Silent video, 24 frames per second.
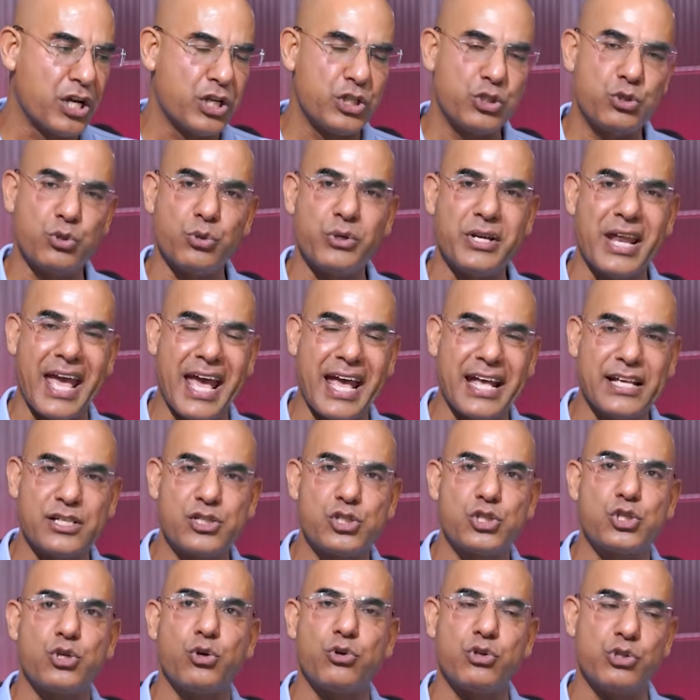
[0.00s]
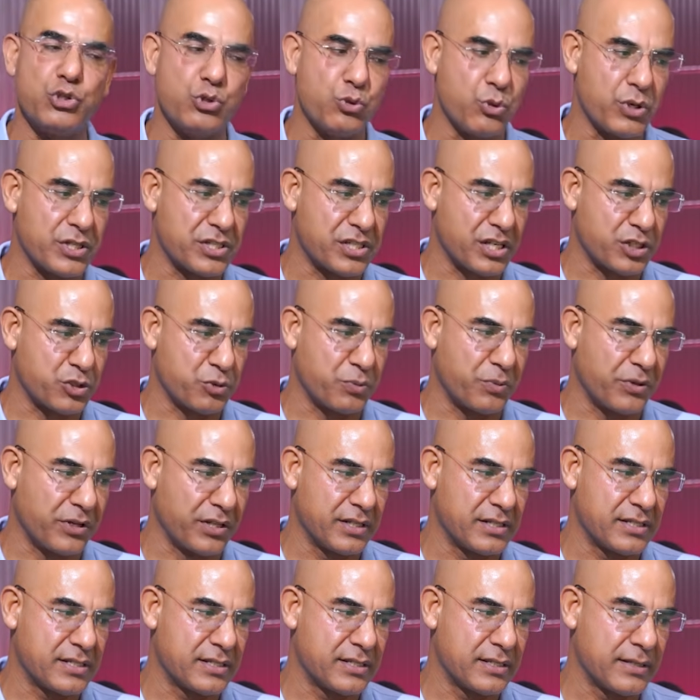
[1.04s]
to enhance your US
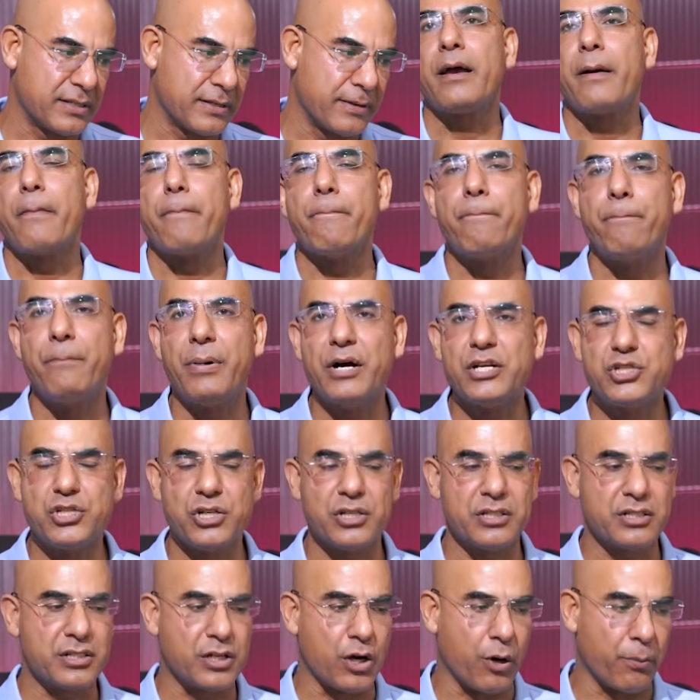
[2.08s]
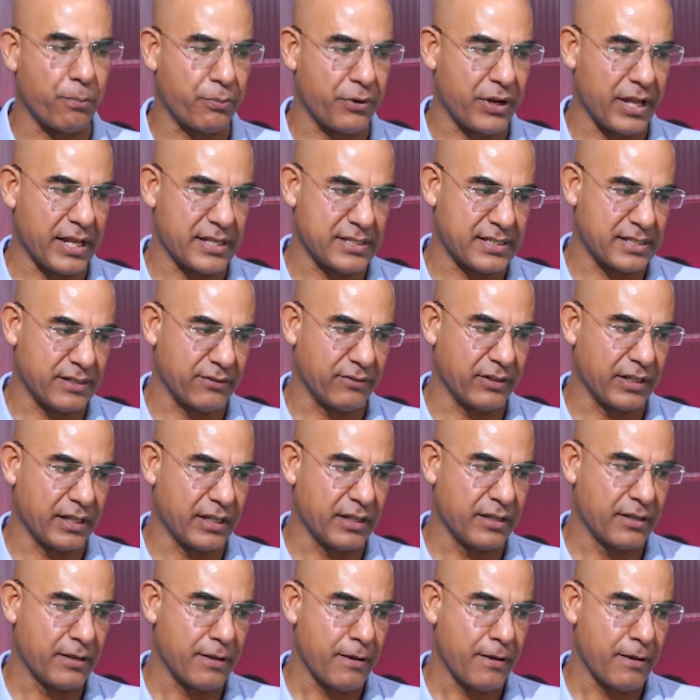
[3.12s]
experience. Budget comprehensively.